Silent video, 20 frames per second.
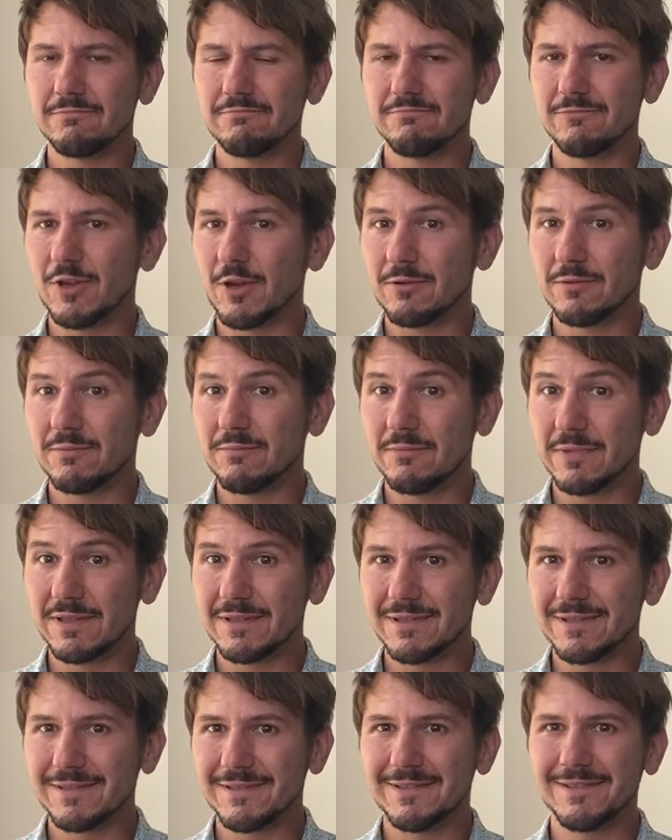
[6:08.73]
not
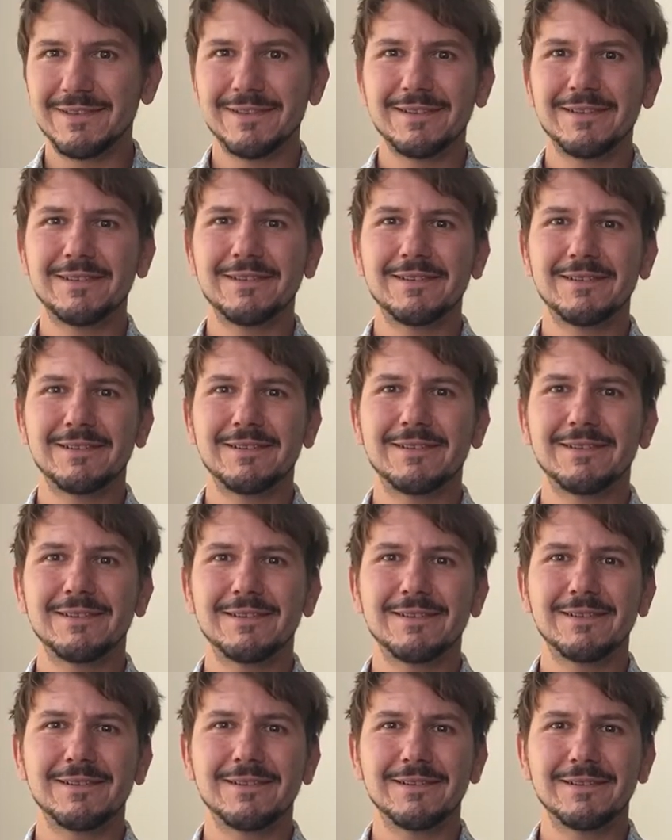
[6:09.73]
miss the
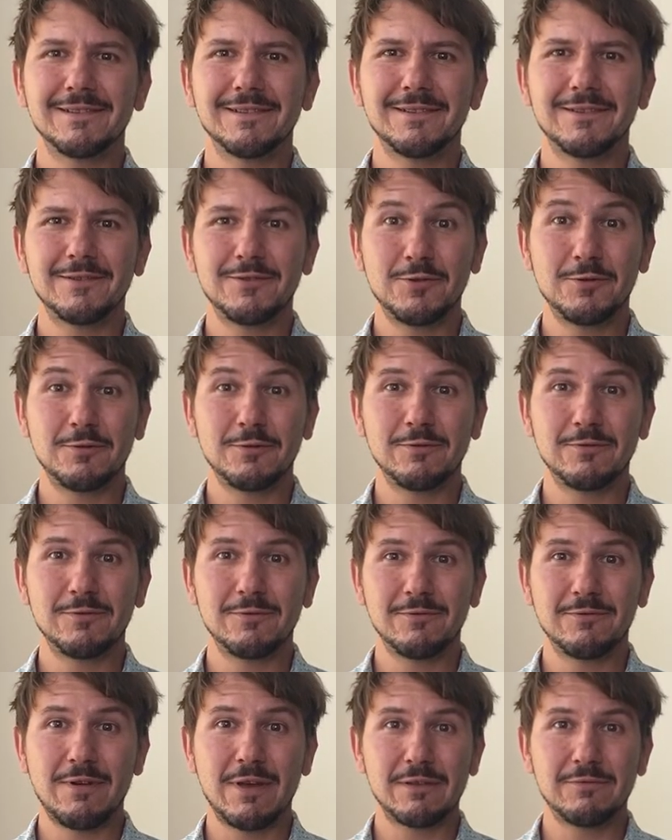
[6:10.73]
new
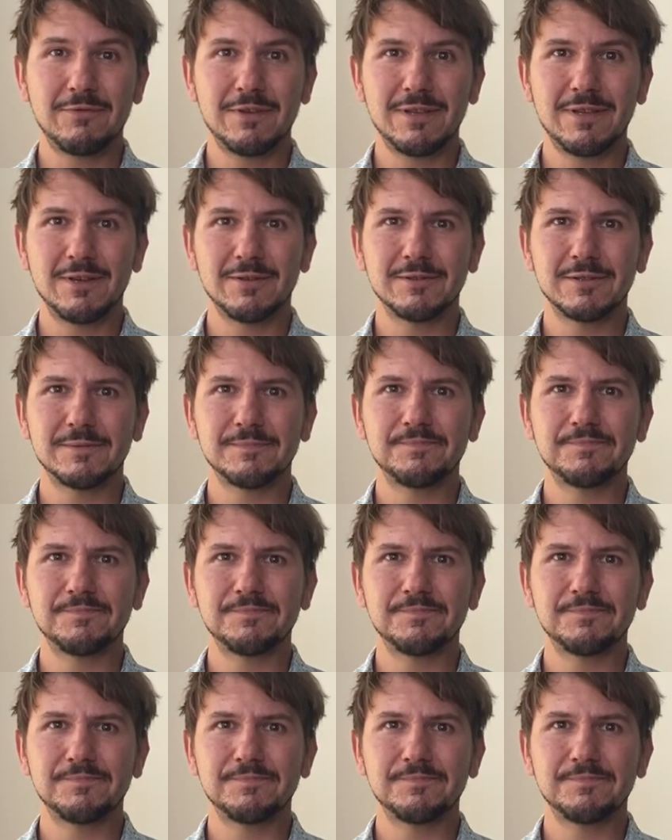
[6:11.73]
grant windows.